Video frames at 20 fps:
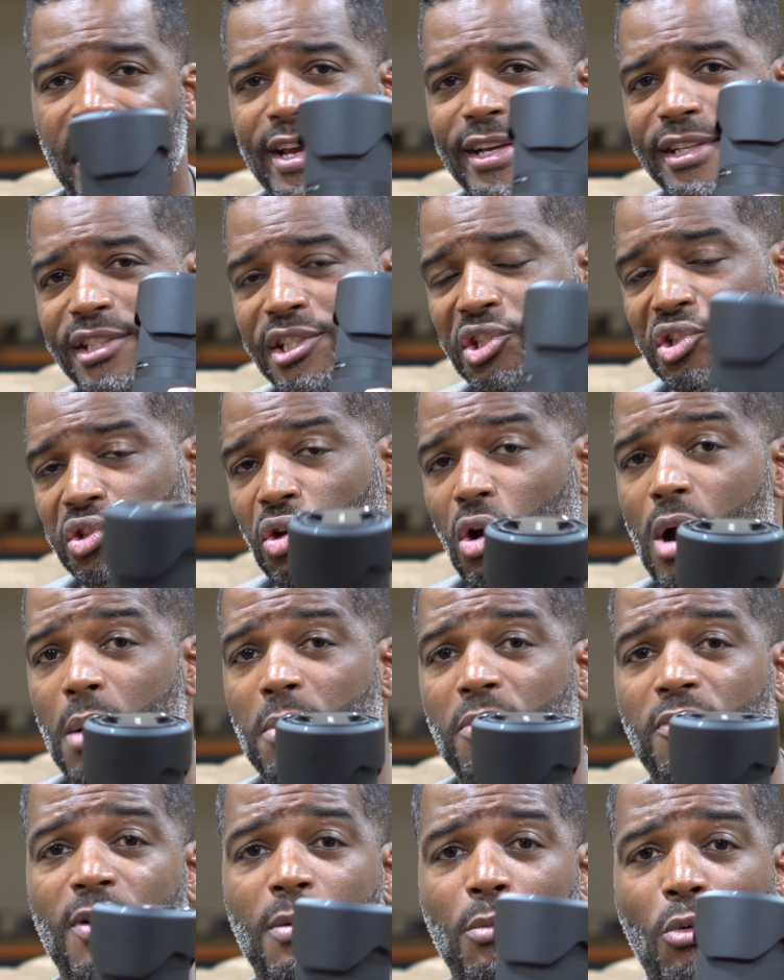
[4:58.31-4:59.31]
It's
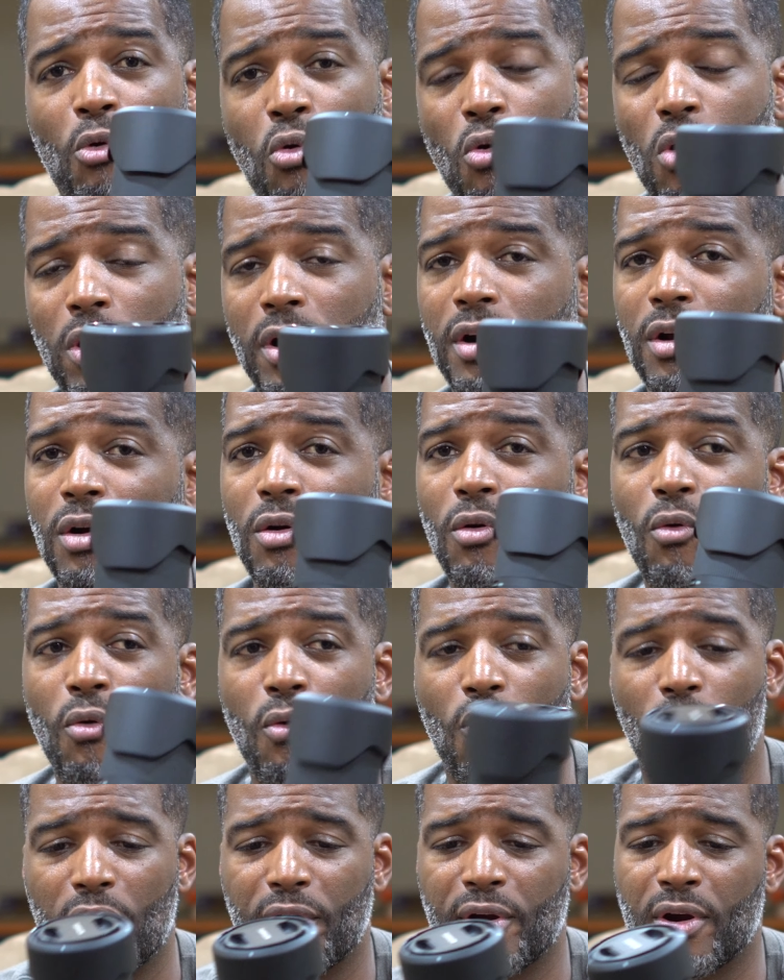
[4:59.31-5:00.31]
sharp from corner to
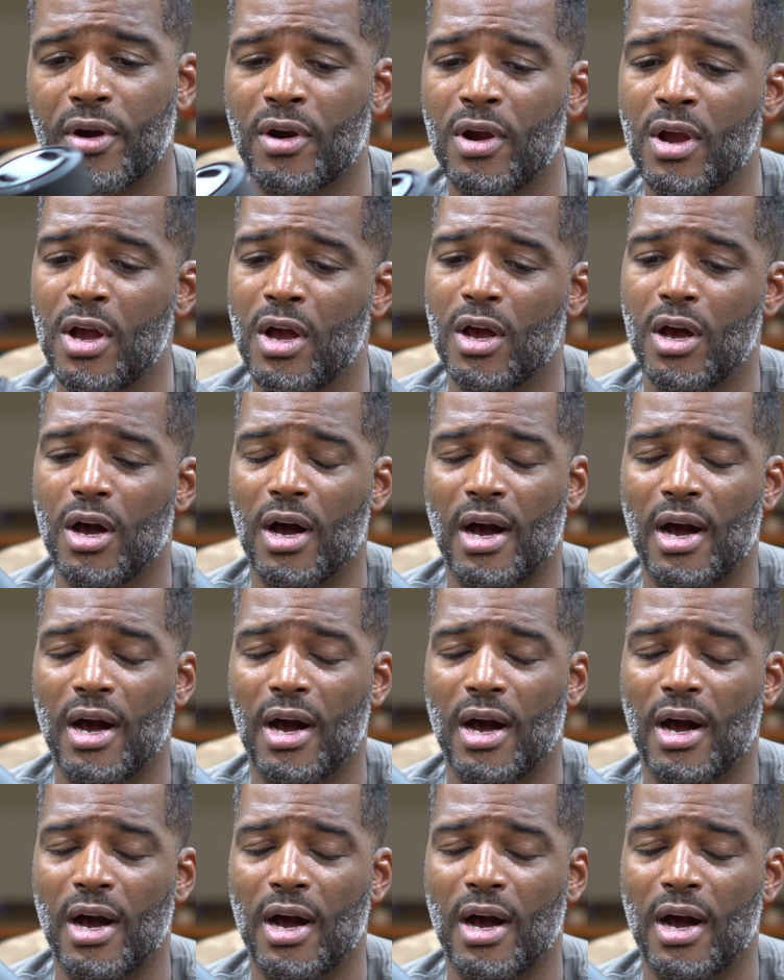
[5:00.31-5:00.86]
corner.